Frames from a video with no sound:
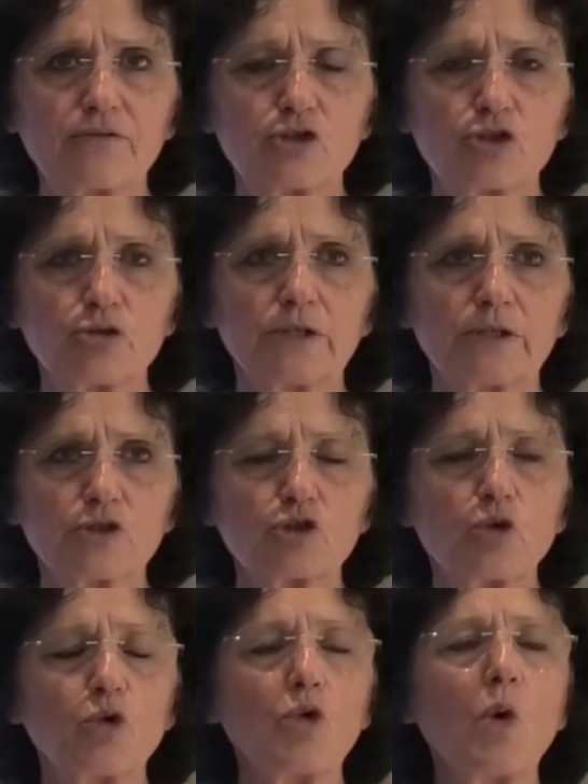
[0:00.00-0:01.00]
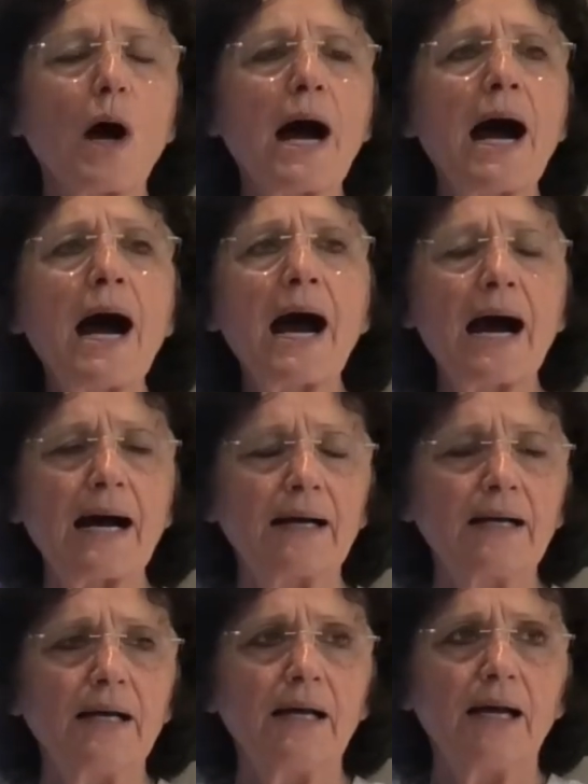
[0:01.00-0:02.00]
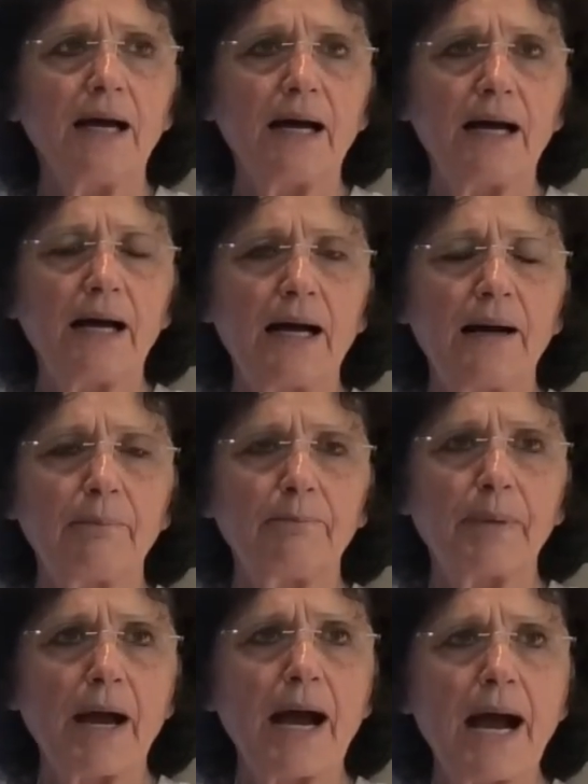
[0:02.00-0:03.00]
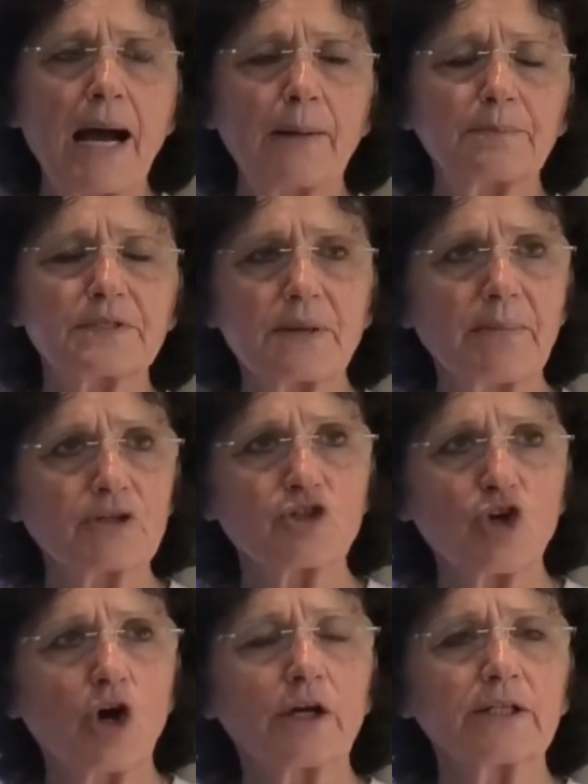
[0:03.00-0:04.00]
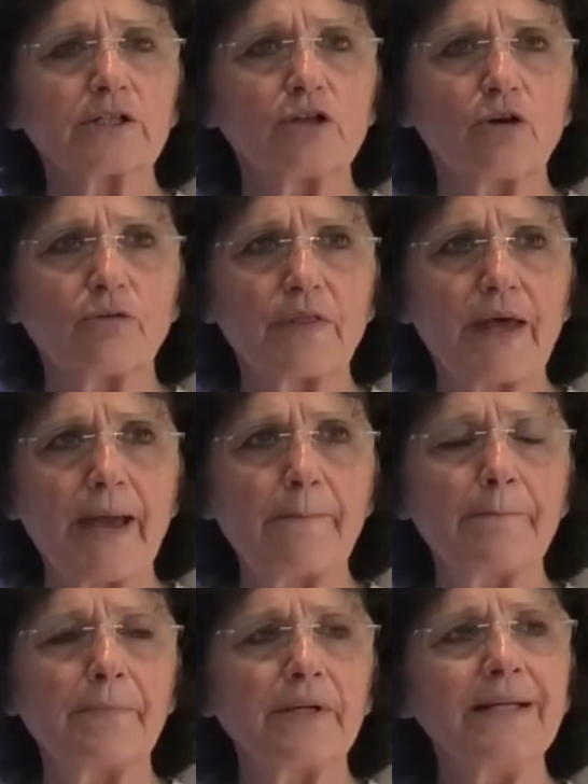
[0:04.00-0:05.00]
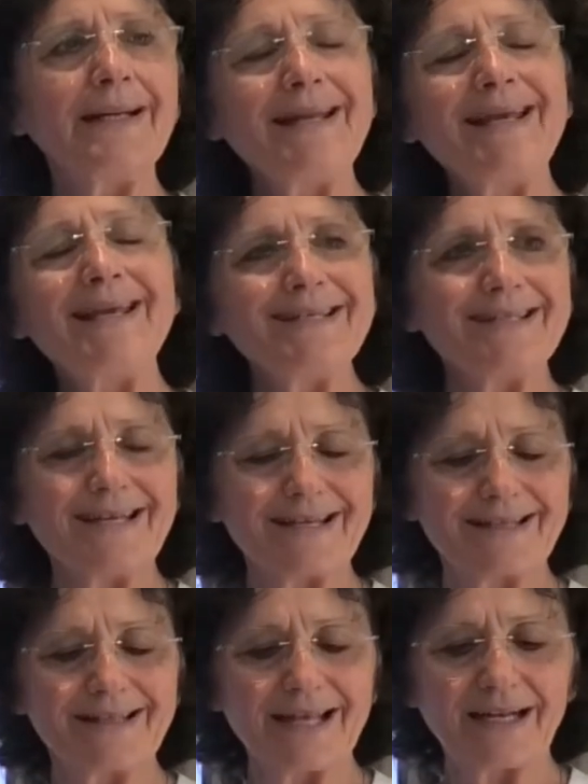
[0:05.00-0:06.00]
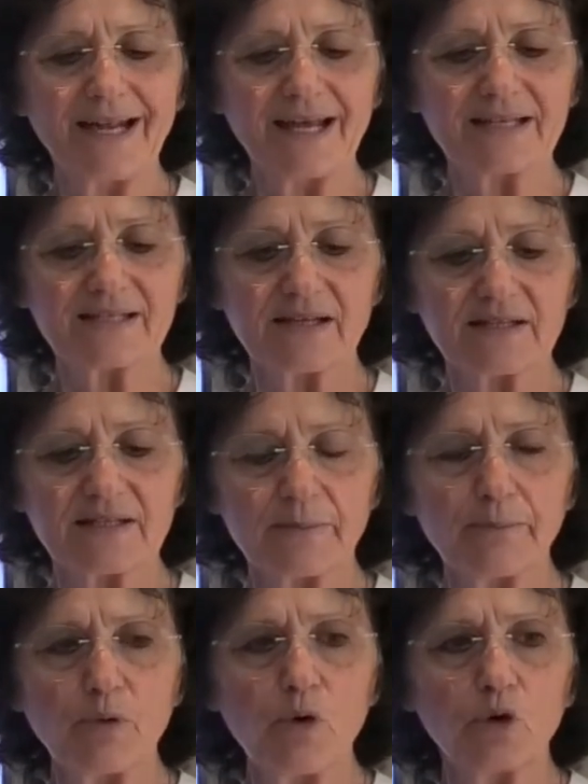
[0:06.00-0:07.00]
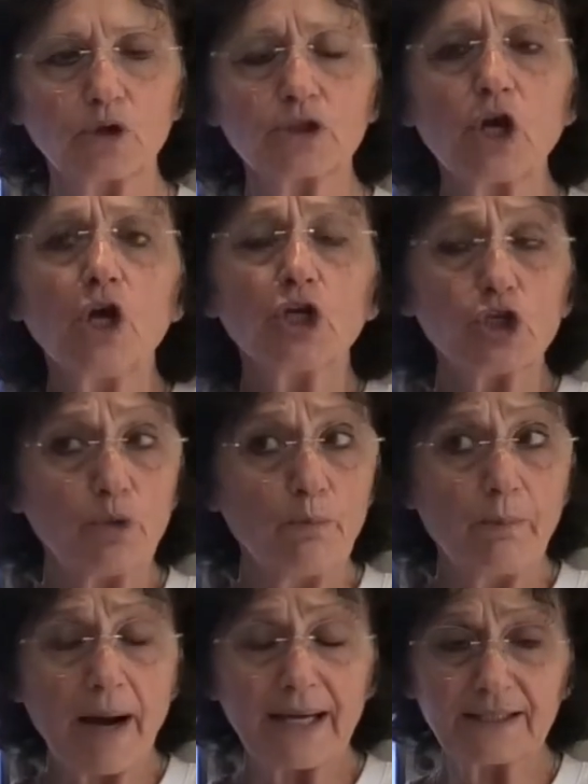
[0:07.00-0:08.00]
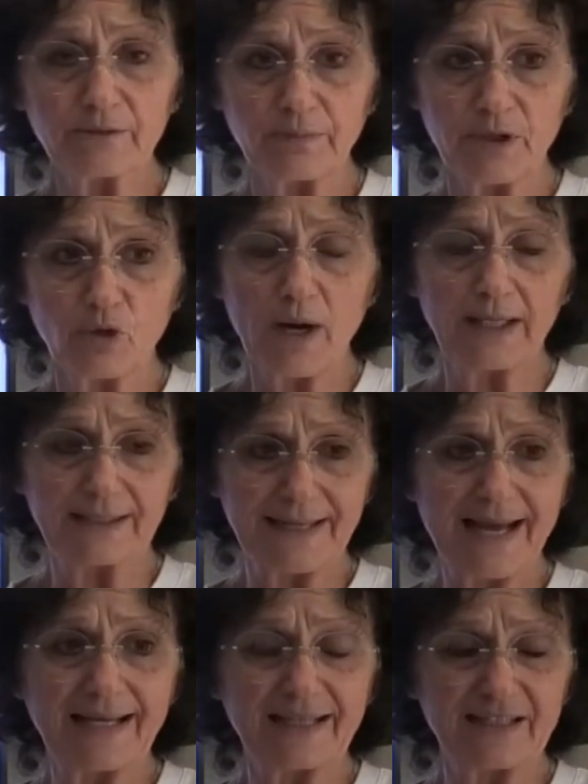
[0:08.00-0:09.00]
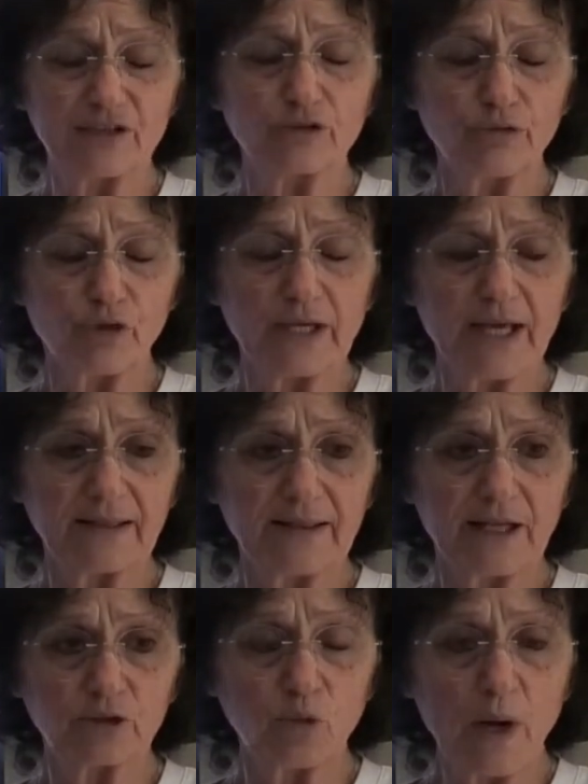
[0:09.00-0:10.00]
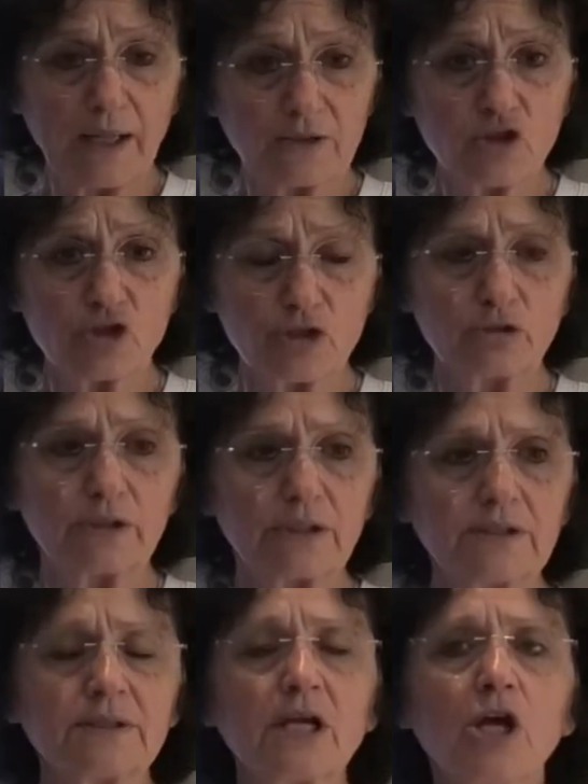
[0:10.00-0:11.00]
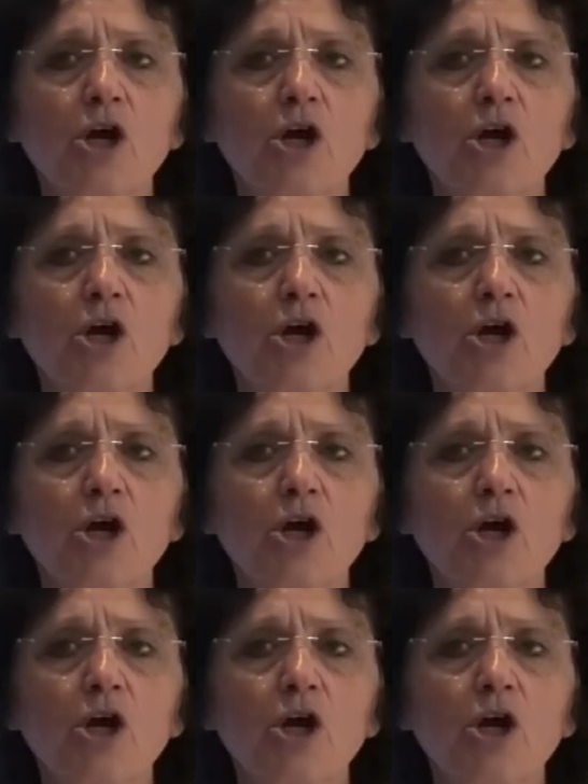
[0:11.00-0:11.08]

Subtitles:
students who are perhaps the majority of them needing that extra support, you might be quite likely to forget that one student